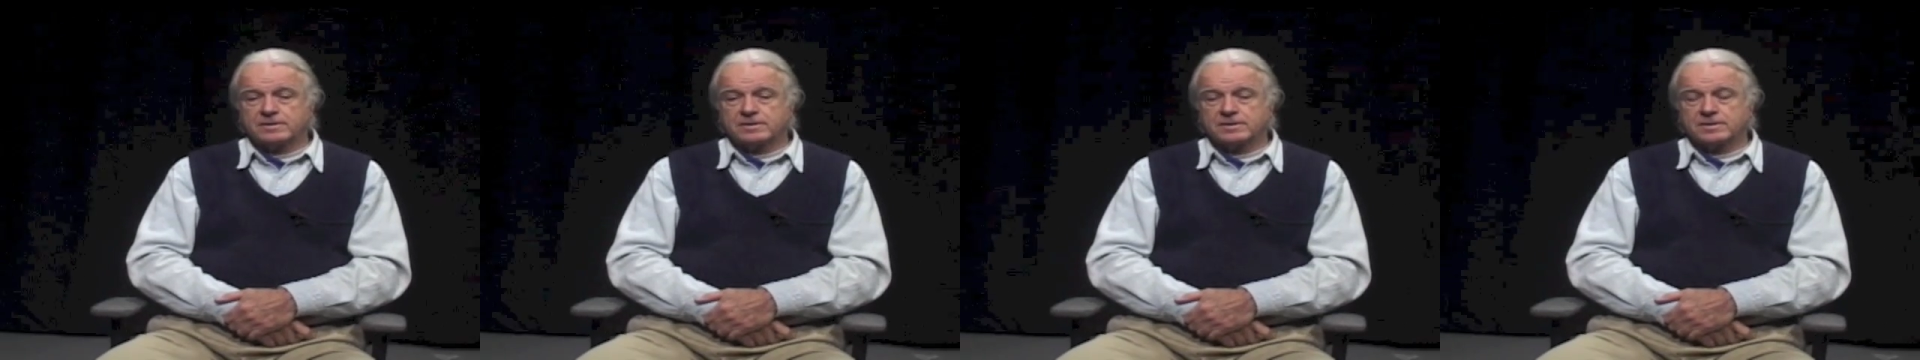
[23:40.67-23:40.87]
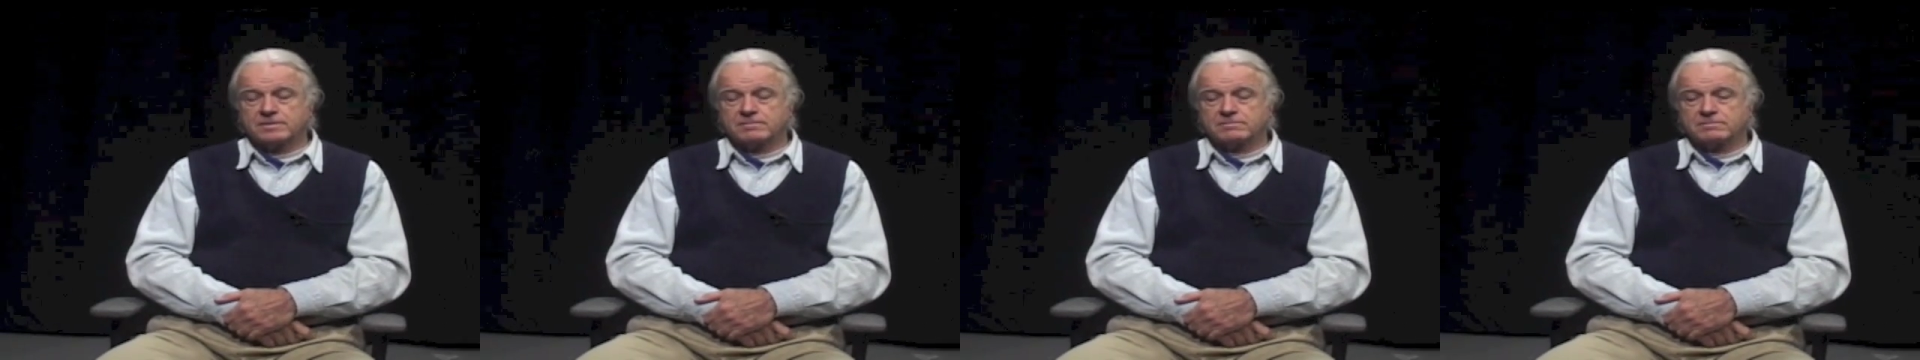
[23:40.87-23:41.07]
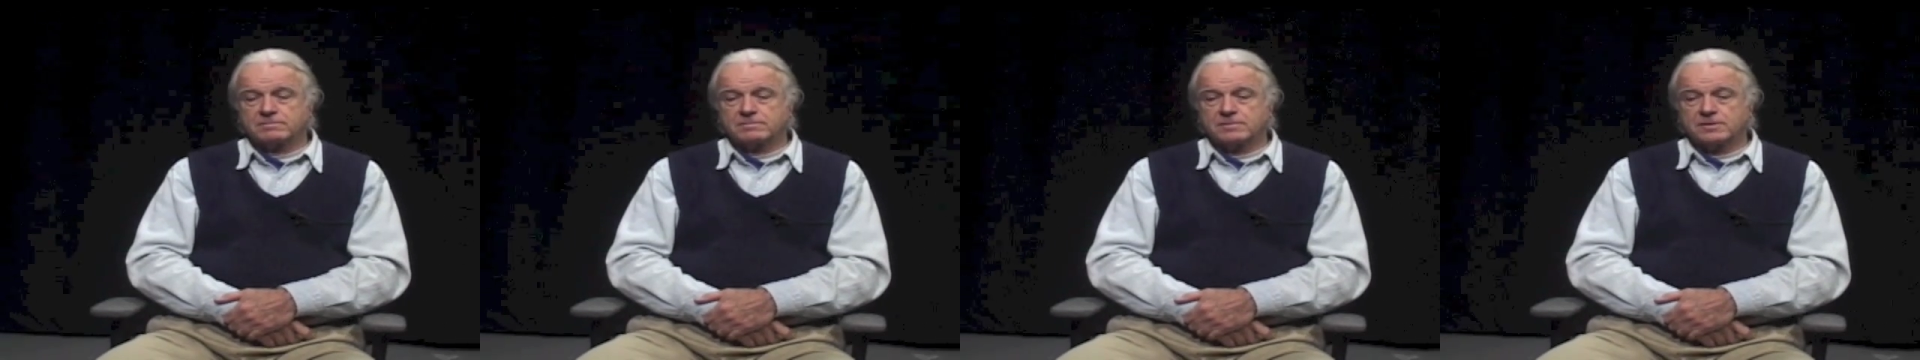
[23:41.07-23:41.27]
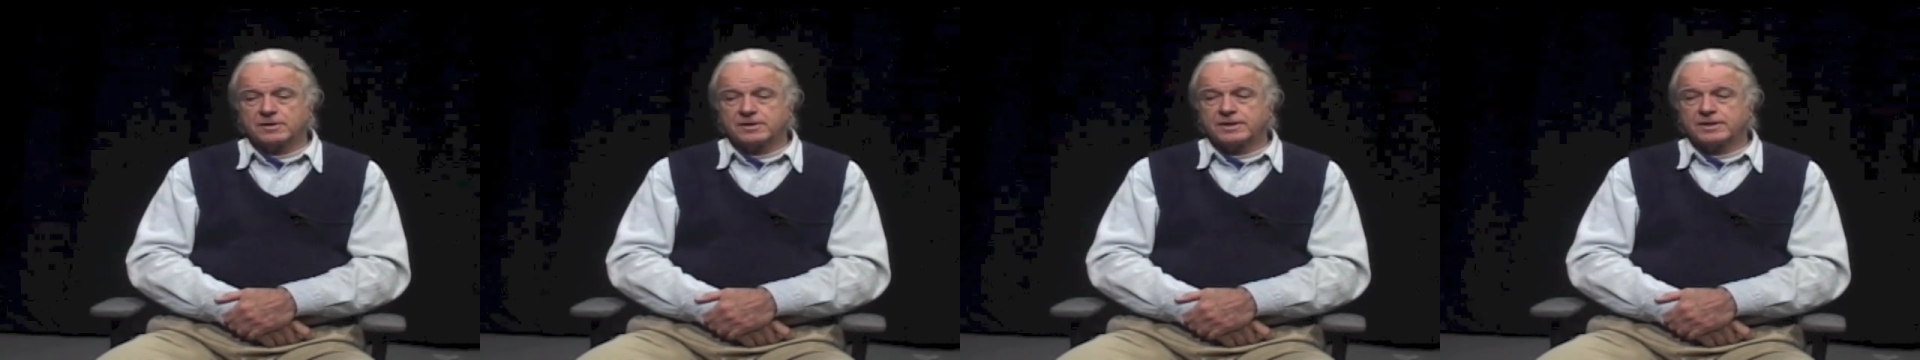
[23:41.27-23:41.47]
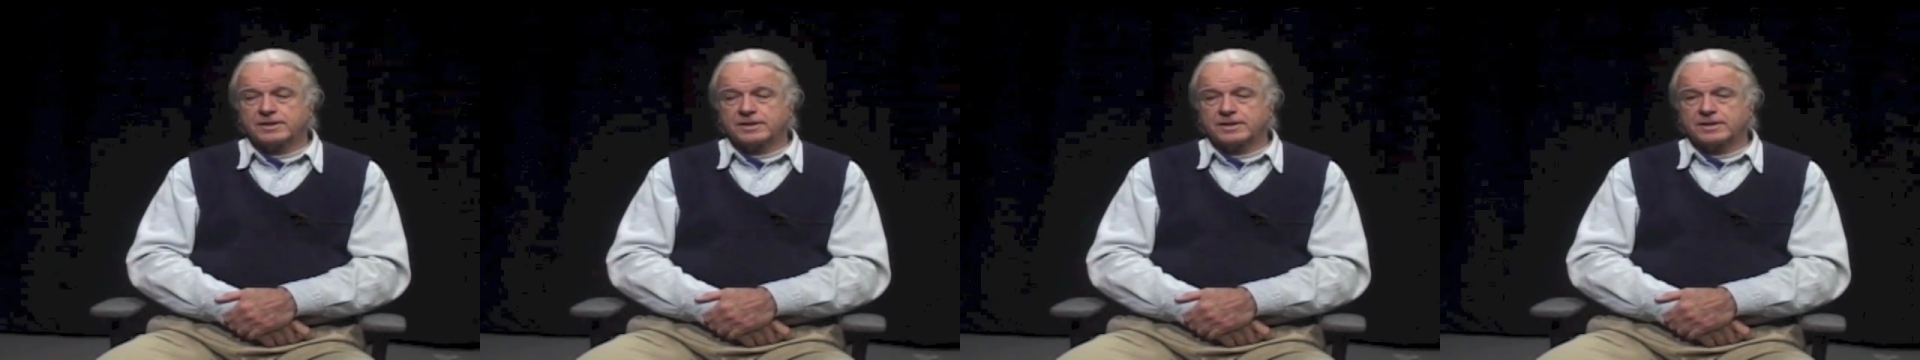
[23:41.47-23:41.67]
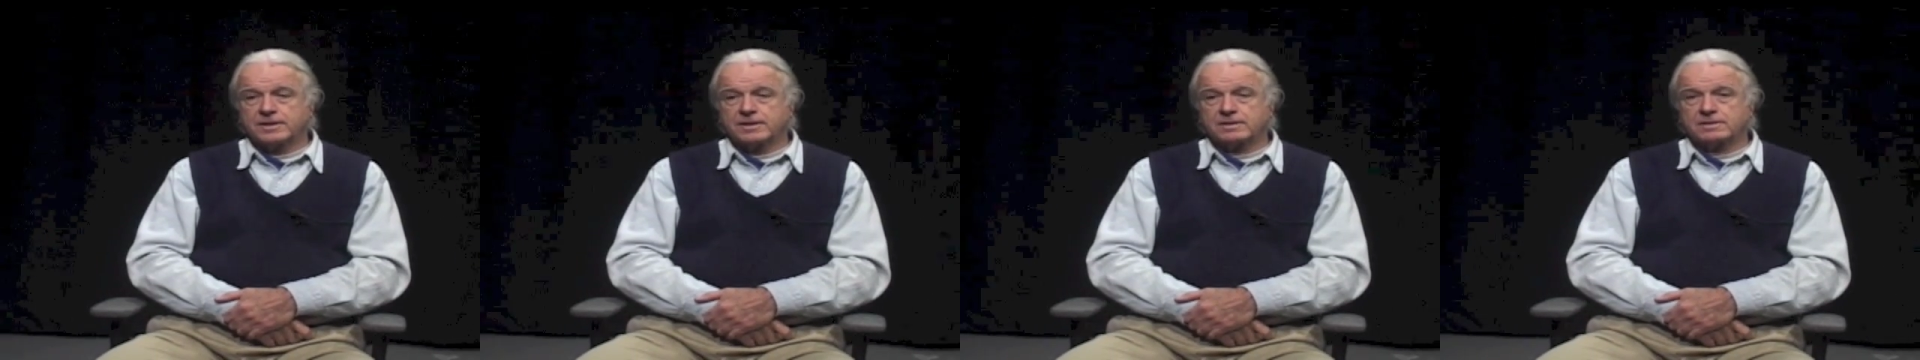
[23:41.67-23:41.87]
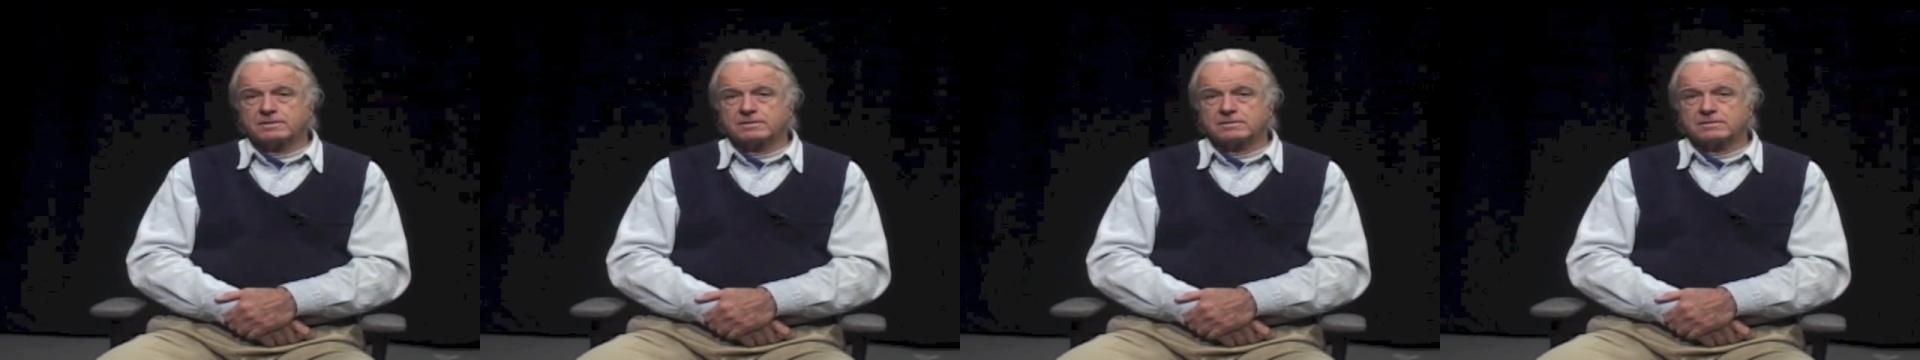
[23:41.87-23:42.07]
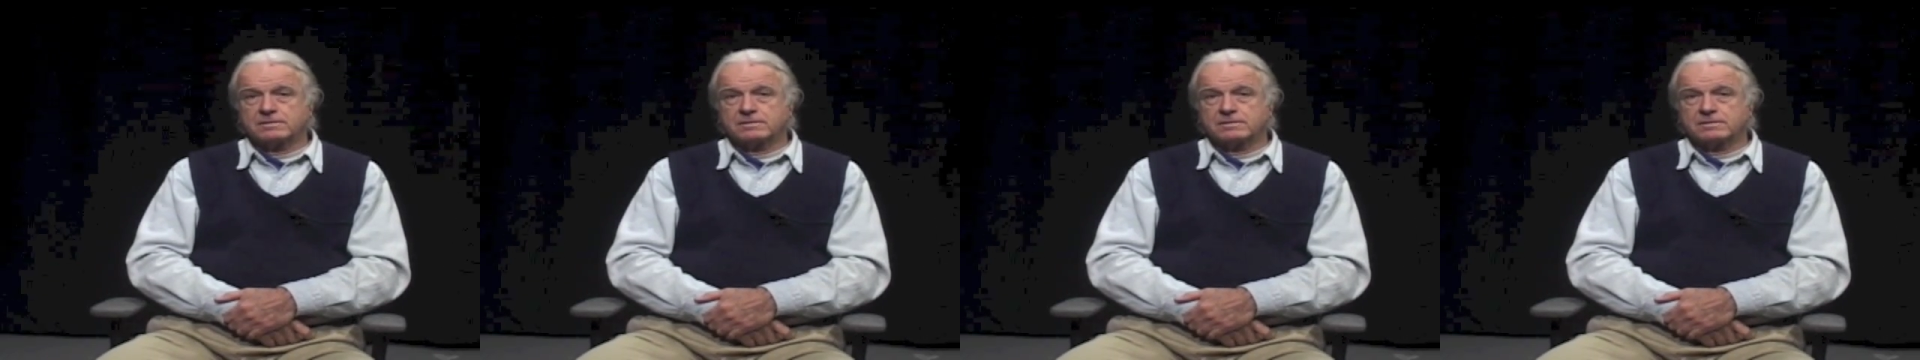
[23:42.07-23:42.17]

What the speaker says: and I'm looking at it